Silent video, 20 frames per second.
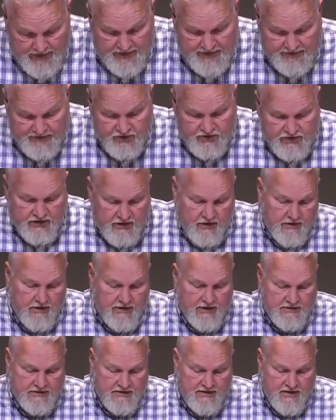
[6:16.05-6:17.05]
his
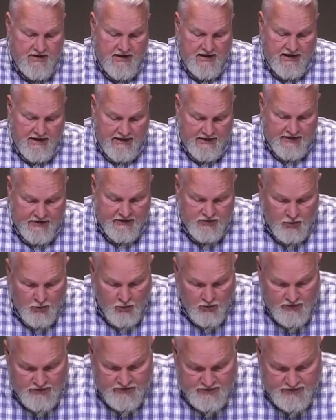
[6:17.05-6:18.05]
chariots and his
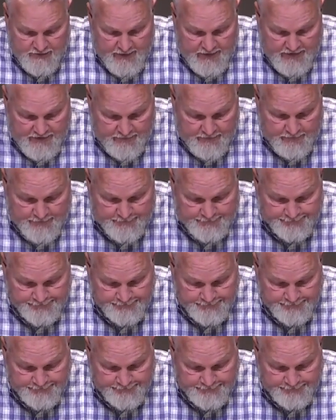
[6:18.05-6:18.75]
horsemen."